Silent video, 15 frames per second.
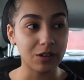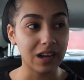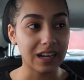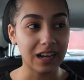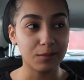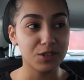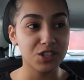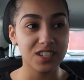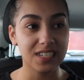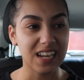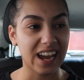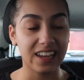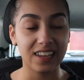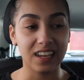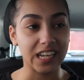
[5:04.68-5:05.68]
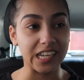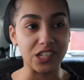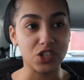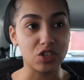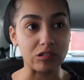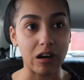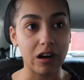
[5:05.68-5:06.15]
feel like I'm just
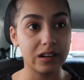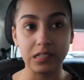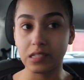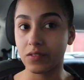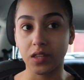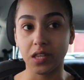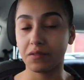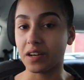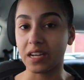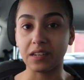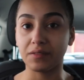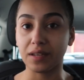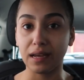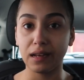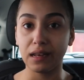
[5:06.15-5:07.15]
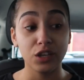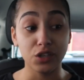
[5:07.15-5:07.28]
taking drugs for the fun of it.